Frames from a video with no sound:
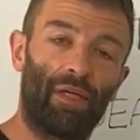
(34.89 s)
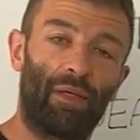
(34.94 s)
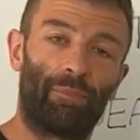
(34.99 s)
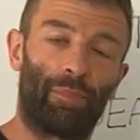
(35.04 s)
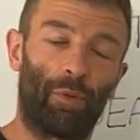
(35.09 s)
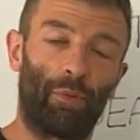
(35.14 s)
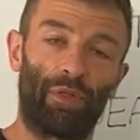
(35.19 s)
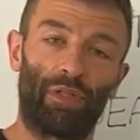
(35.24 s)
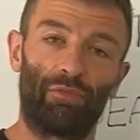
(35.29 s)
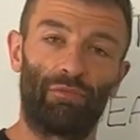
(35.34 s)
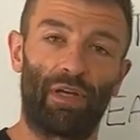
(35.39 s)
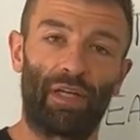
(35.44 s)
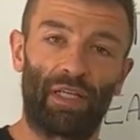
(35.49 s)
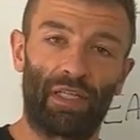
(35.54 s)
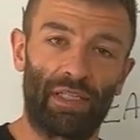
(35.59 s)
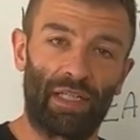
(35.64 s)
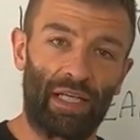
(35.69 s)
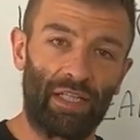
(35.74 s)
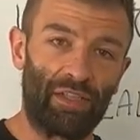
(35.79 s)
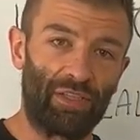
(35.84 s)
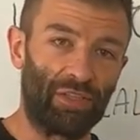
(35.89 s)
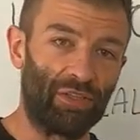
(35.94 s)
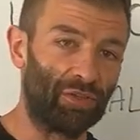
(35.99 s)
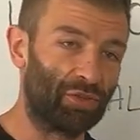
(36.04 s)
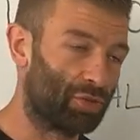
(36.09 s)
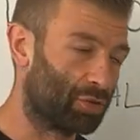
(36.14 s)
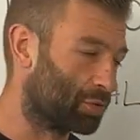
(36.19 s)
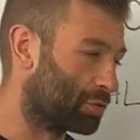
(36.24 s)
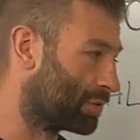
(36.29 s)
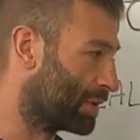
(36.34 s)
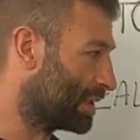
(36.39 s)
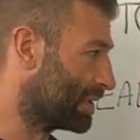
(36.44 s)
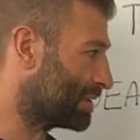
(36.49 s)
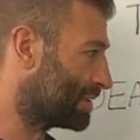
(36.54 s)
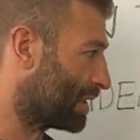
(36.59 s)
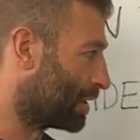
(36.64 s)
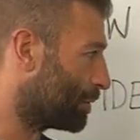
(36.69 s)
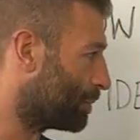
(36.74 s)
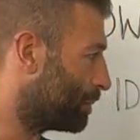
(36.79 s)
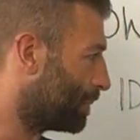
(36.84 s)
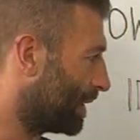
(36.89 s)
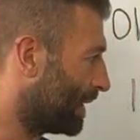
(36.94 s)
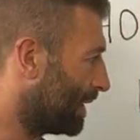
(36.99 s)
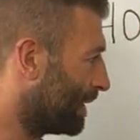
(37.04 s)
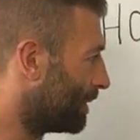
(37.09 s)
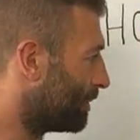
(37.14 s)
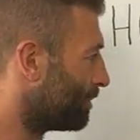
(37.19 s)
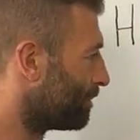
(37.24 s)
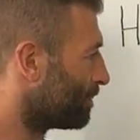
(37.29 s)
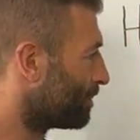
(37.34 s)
building regulation drawings, there'll be